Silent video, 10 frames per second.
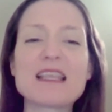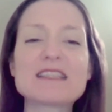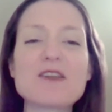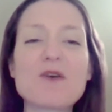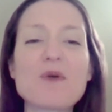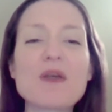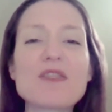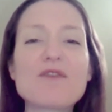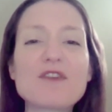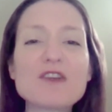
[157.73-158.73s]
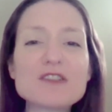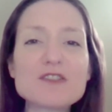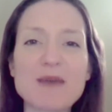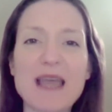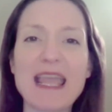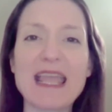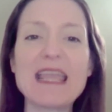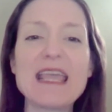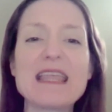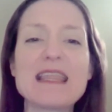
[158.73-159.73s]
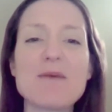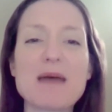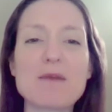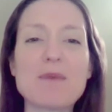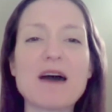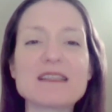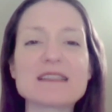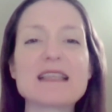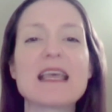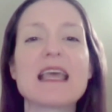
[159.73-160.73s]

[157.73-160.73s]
So the first way that menopause